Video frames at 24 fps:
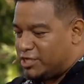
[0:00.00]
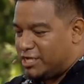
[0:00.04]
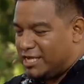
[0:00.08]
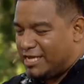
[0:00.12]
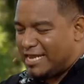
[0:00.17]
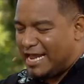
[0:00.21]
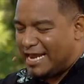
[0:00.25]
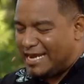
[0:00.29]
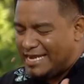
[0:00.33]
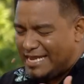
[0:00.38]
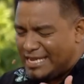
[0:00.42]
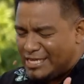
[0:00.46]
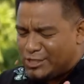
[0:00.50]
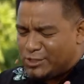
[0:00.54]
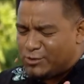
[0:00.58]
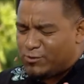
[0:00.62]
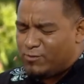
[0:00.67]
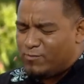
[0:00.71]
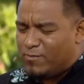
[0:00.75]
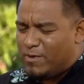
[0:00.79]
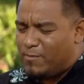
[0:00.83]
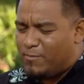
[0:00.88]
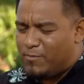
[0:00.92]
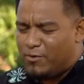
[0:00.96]
need, I need to
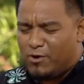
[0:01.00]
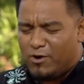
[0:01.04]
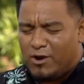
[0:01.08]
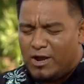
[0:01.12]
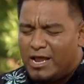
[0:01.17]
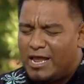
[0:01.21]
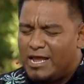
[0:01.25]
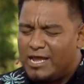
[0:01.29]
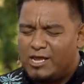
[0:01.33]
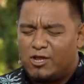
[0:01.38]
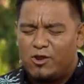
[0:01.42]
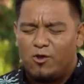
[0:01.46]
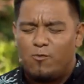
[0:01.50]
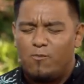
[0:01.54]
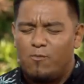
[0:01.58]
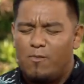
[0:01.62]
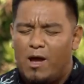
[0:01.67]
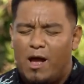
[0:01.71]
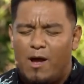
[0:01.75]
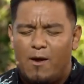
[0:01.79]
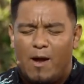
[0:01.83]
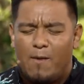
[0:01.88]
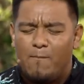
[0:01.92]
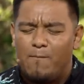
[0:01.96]
remember, you know,
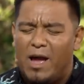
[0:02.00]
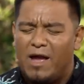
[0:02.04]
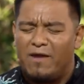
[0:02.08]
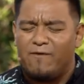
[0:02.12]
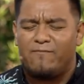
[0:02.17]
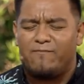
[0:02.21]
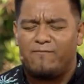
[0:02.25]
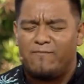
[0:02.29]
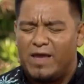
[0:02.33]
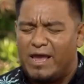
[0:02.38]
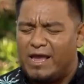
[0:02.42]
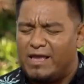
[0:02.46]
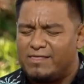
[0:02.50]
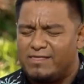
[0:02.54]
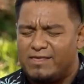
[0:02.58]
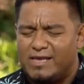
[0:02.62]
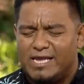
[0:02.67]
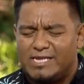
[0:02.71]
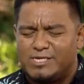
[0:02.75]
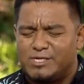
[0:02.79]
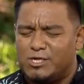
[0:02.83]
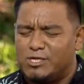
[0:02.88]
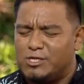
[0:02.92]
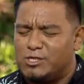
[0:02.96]
my faith
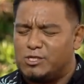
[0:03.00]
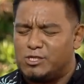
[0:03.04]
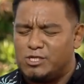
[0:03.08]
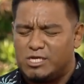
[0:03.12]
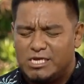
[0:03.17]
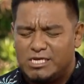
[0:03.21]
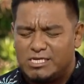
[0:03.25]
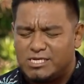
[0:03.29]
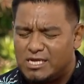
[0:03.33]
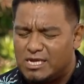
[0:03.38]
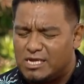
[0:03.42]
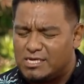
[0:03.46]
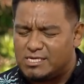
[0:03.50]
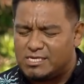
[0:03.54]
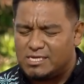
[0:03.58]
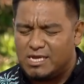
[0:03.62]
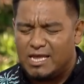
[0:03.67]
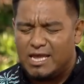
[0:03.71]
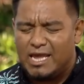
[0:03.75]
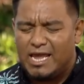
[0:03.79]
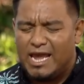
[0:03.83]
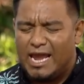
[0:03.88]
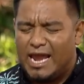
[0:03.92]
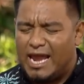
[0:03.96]
is in Jesus
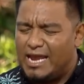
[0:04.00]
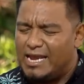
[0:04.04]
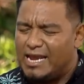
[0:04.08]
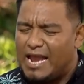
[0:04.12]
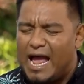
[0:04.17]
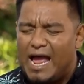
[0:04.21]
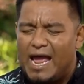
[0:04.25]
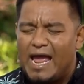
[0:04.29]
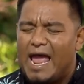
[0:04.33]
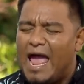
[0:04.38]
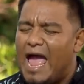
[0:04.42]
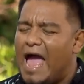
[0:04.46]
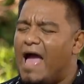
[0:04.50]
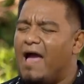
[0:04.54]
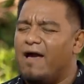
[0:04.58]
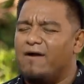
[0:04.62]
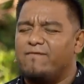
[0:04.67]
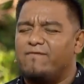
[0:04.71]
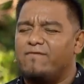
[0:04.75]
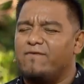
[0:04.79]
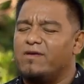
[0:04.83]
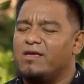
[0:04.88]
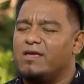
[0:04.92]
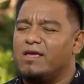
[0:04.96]
and I
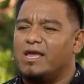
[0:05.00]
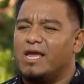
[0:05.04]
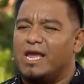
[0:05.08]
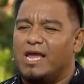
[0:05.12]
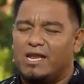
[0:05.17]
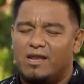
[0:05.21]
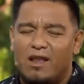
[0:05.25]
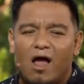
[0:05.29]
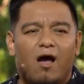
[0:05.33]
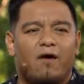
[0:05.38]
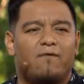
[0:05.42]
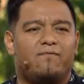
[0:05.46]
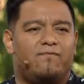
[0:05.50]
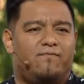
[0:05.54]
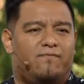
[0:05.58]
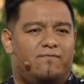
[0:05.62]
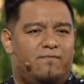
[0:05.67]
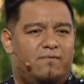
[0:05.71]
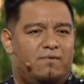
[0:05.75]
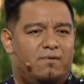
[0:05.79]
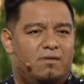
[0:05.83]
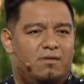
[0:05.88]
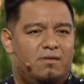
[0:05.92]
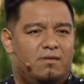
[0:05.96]
have enough.
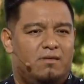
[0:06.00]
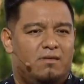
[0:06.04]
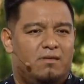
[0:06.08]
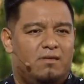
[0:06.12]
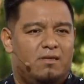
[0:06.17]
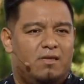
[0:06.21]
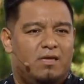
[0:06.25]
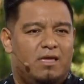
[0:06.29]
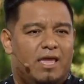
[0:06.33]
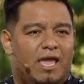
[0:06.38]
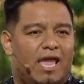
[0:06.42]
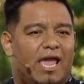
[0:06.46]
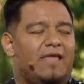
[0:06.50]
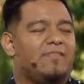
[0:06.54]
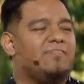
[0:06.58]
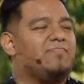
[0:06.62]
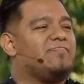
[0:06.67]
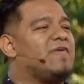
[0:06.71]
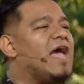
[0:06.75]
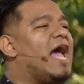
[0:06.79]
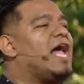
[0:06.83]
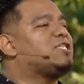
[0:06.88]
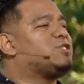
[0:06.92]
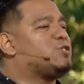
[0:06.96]
And
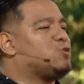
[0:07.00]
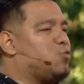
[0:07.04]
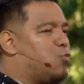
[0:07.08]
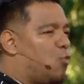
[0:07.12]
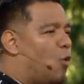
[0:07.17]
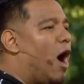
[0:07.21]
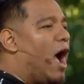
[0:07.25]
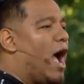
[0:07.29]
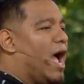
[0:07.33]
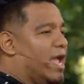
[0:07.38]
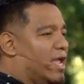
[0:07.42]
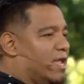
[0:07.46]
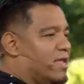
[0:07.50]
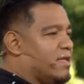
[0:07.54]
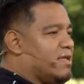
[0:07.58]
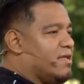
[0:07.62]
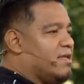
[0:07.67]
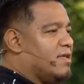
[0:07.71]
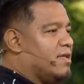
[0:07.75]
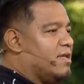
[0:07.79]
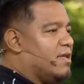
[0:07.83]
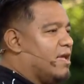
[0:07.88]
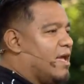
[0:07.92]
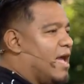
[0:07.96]
that's why
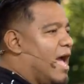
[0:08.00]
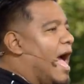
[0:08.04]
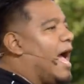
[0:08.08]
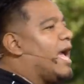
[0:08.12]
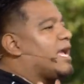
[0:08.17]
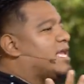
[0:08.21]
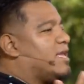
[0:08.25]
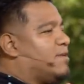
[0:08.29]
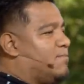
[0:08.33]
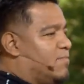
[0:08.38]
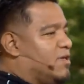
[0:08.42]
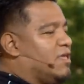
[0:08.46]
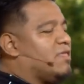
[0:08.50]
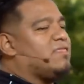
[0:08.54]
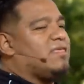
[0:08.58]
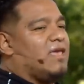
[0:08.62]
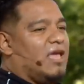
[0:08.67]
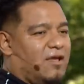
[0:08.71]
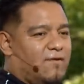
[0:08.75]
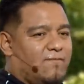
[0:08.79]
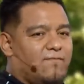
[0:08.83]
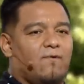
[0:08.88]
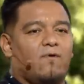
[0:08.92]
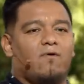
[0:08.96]
I can be
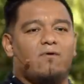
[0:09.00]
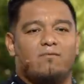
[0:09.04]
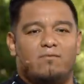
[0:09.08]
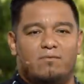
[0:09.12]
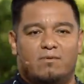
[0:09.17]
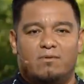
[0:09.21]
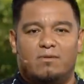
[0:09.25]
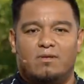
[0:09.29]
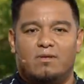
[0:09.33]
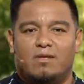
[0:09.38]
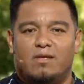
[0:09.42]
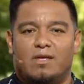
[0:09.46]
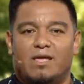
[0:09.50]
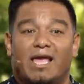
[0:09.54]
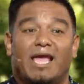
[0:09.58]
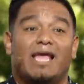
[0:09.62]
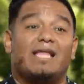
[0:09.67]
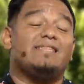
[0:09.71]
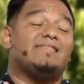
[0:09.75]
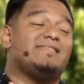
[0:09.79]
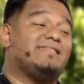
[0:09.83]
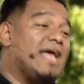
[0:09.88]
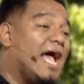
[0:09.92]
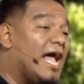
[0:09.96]
thankful.
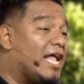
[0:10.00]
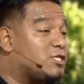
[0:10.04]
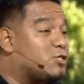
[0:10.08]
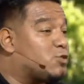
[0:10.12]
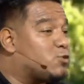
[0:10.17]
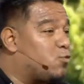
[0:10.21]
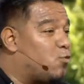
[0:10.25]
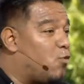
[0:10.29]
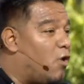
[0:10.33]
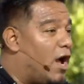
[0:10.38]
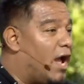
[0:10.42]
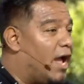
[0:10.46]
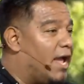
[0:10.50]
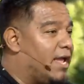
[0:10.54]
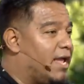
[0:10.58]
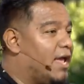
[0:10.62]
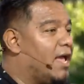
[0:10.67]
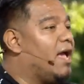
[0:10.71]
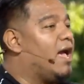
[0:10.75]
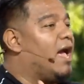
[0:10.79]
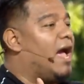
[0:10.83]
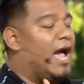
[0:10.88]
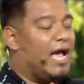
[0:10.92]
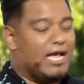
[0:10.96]
And that's why
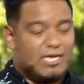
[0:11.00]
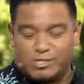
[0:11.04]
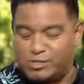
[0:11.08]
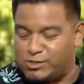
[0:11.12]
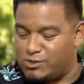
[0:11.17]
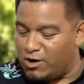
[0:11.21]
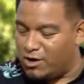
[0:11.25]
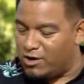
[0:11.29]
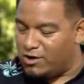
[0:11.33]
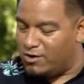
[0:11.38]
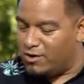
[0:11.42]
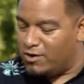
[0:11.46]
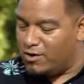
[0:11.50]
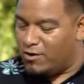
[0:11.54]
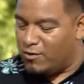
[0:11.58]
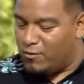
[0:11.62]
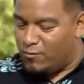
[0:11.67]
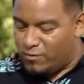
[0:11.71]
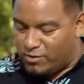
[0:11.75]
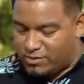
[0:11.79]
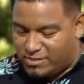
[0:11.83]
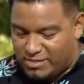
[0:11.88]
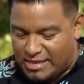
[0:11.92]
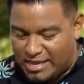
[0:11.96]
I start
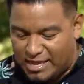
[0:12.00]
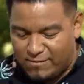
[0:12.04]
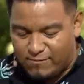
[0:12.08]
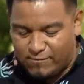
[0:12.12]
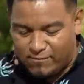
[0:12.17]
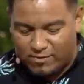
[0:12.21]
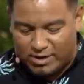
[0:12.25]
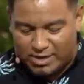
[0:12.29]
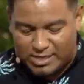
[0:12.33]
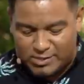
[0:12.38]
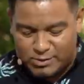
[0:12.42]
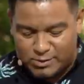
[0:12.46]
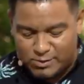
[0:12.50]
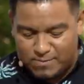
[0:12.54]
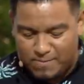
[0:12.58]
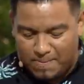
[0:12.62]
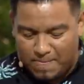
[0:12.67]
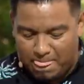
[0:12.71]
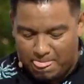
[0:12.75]
with thankfulness.